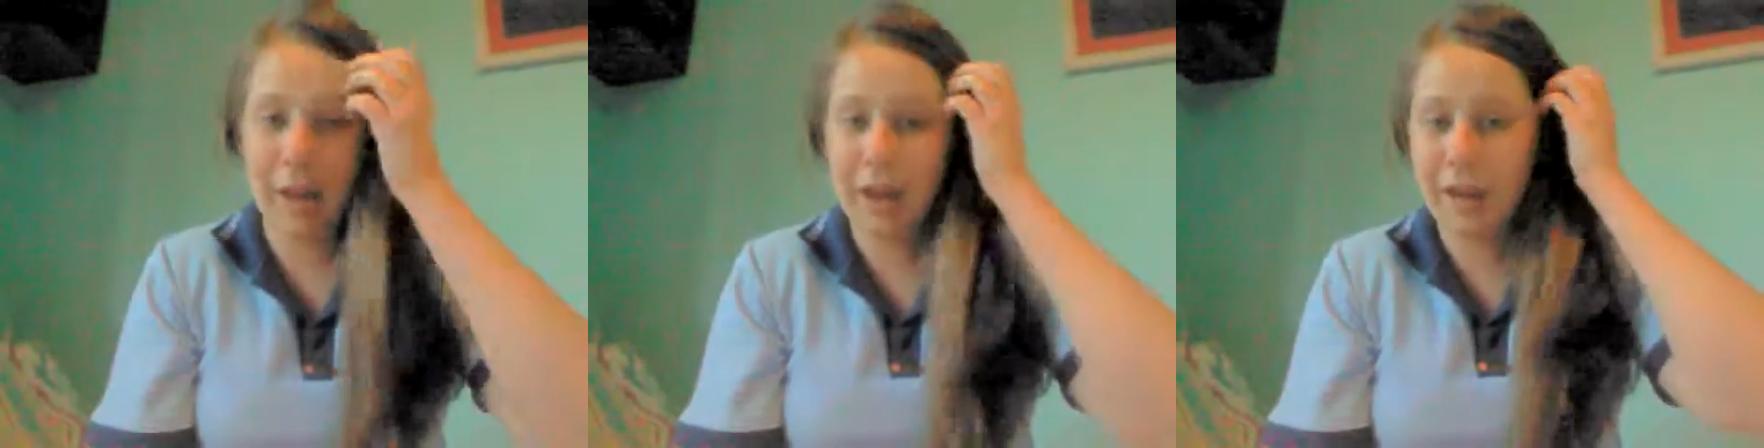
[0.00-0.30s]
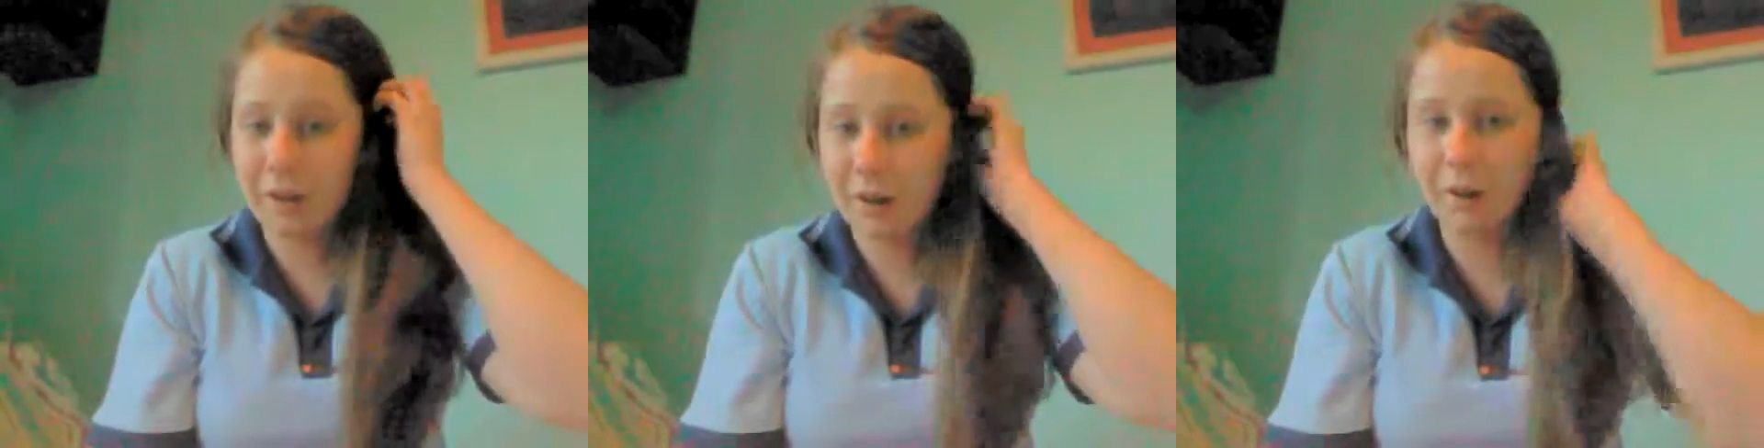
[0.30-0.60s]

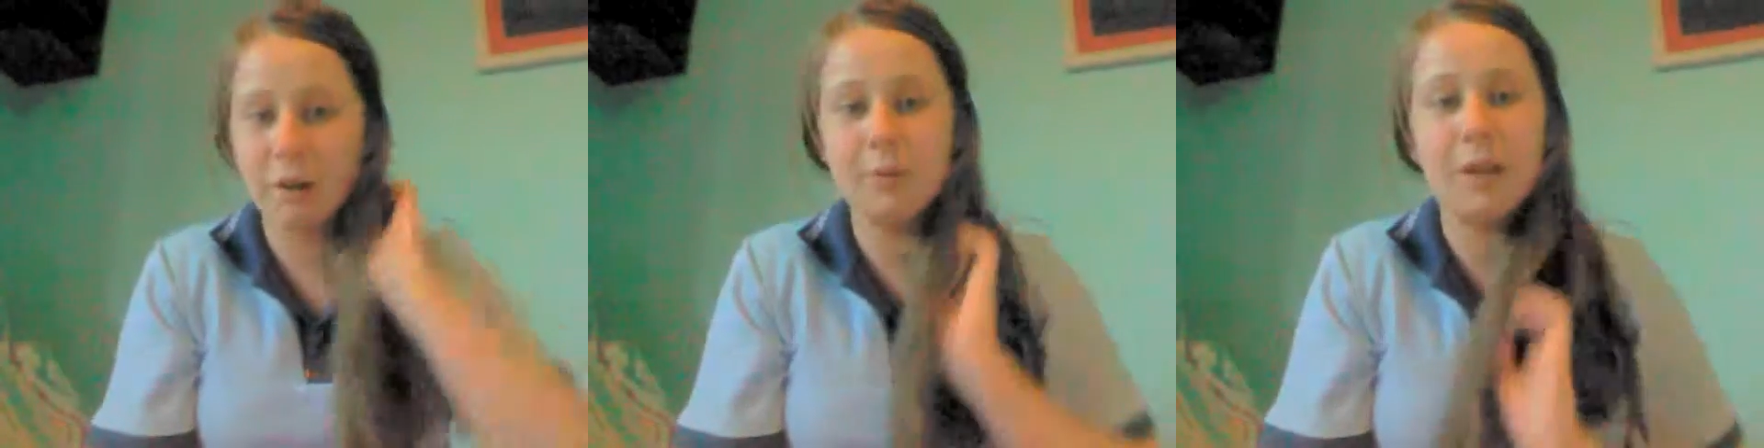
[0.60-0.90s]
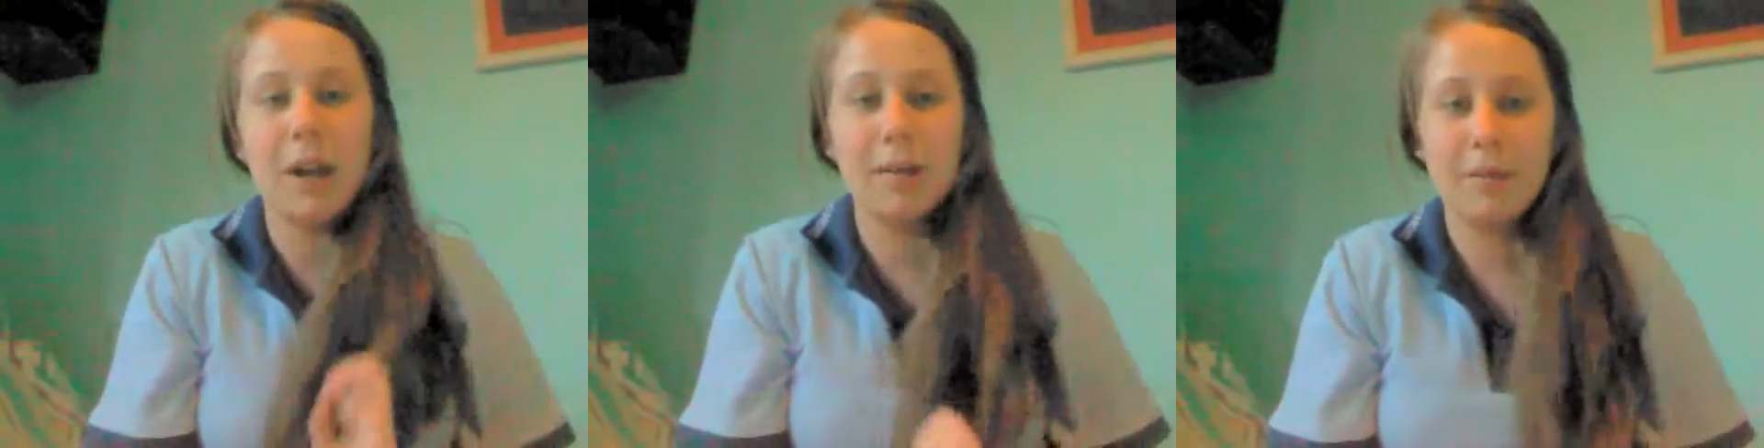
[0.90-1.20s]
and I hope
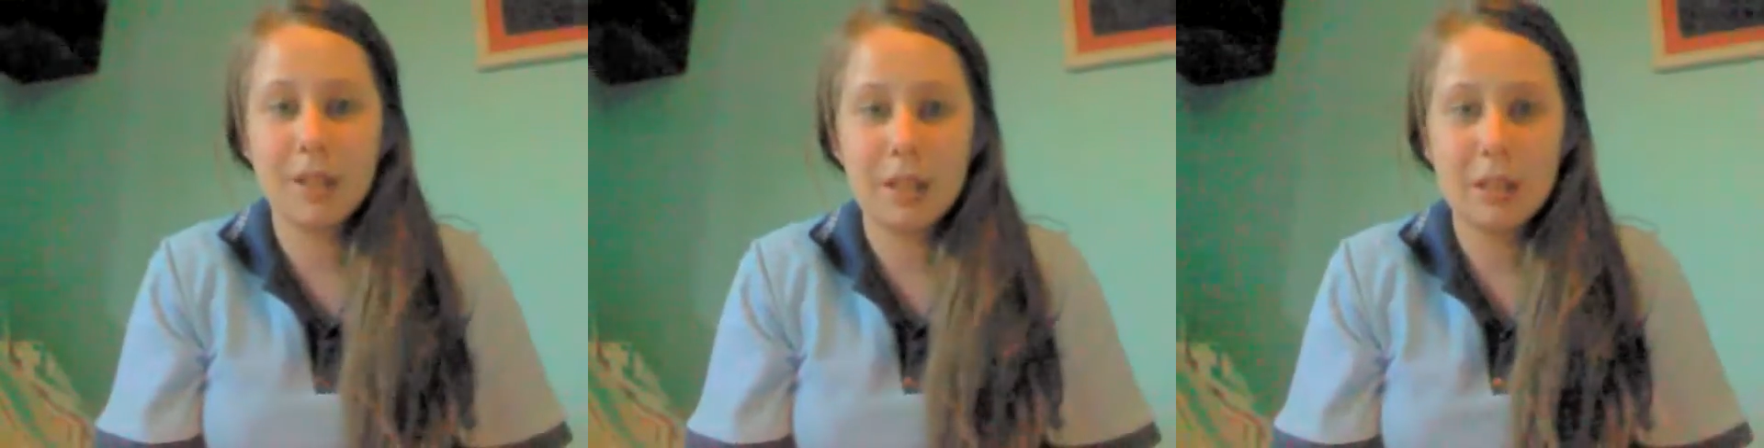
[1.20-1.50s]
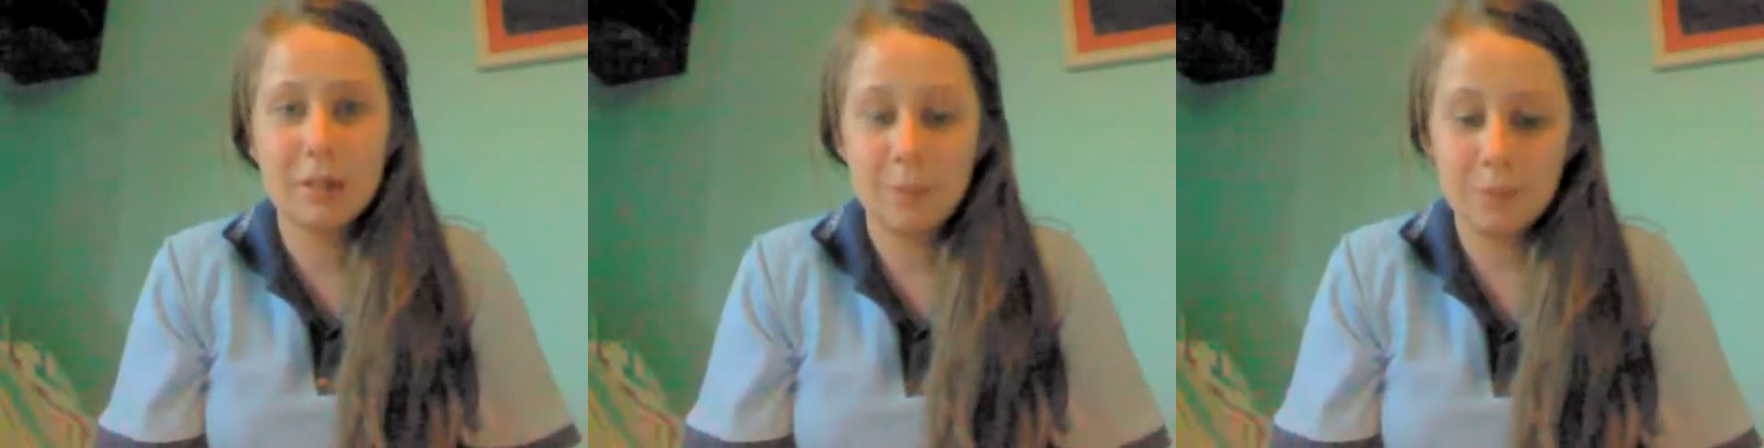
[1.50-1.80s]
that
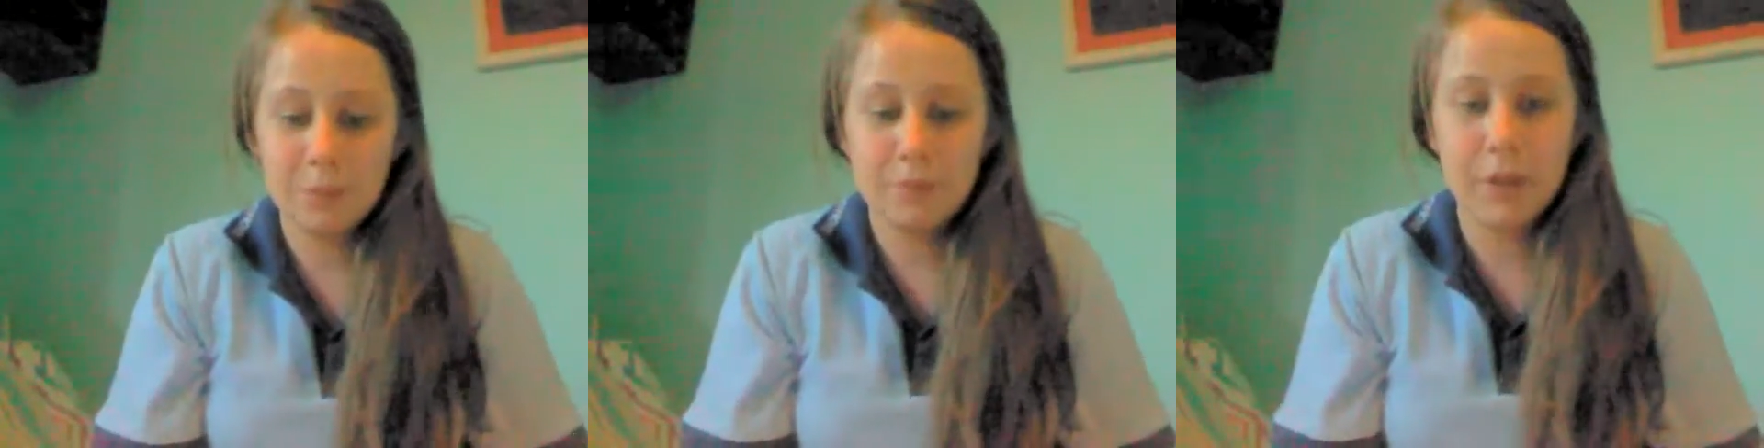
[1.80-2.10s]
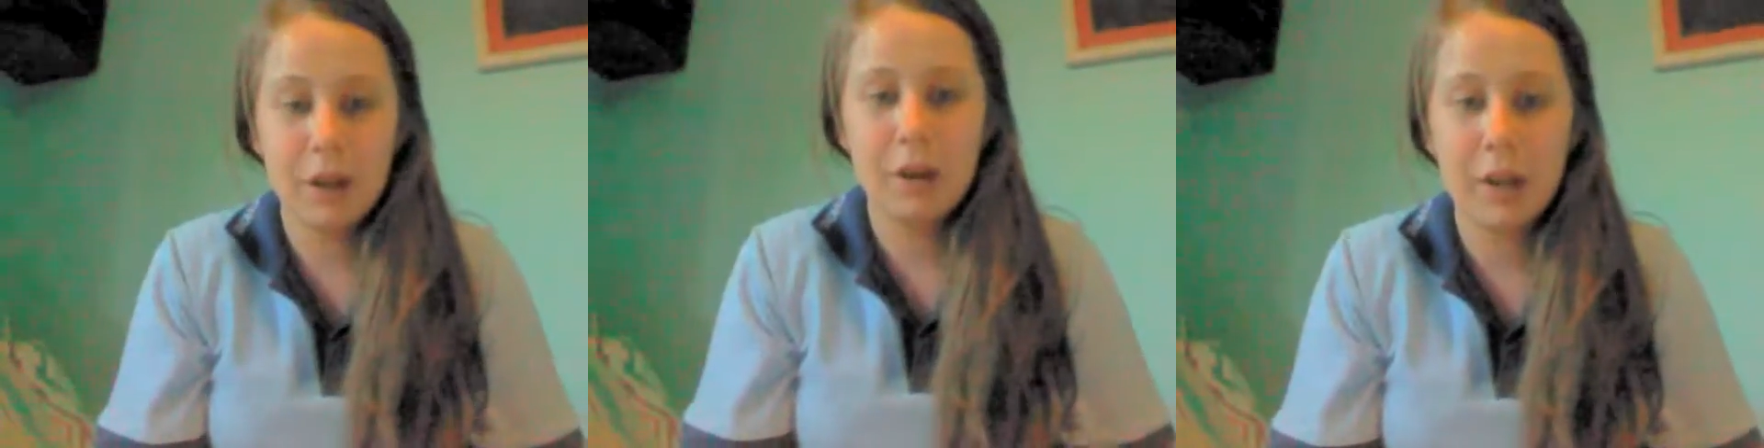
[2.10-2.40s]
this
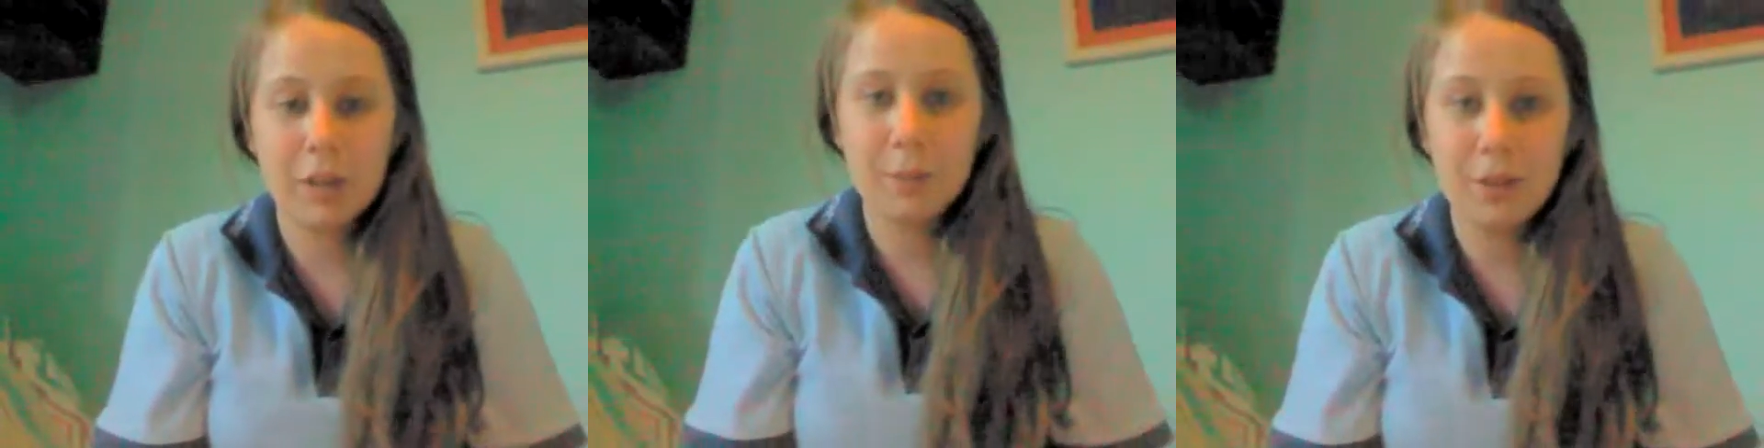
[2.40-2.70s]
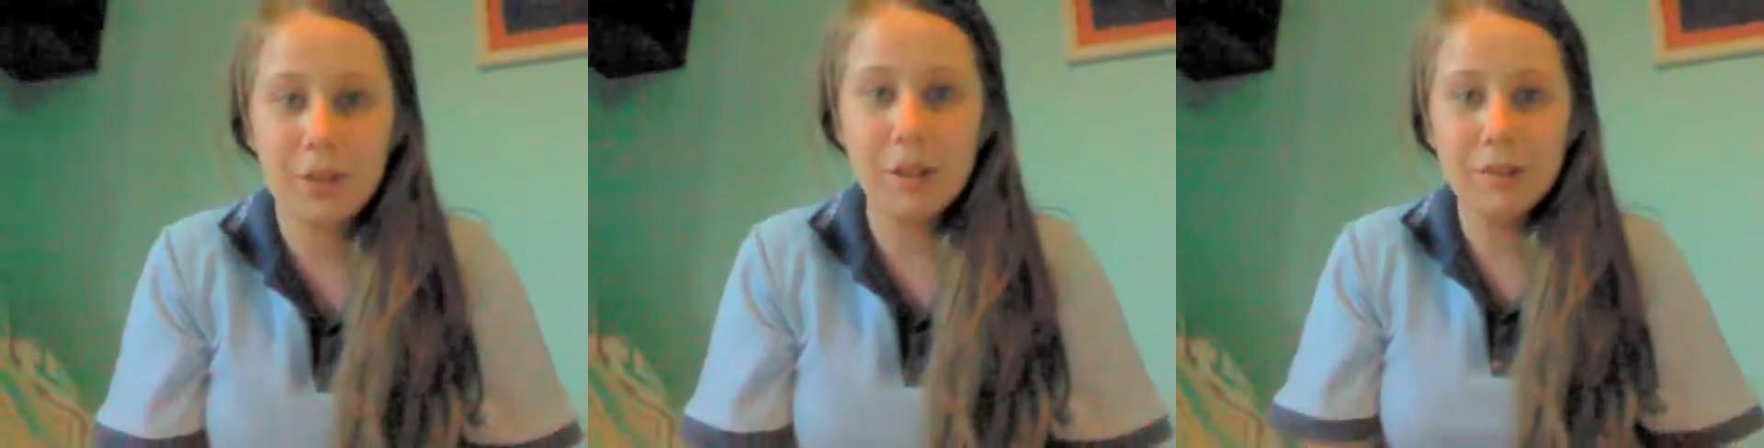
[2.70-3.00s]
video gets
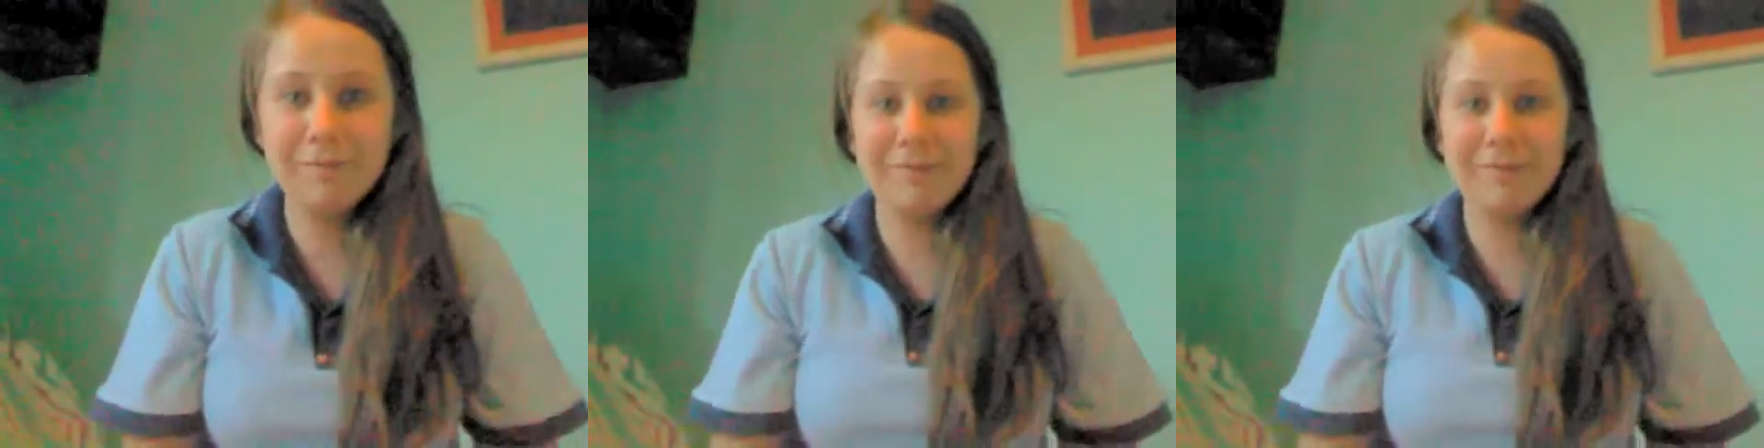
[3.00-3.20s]
$1.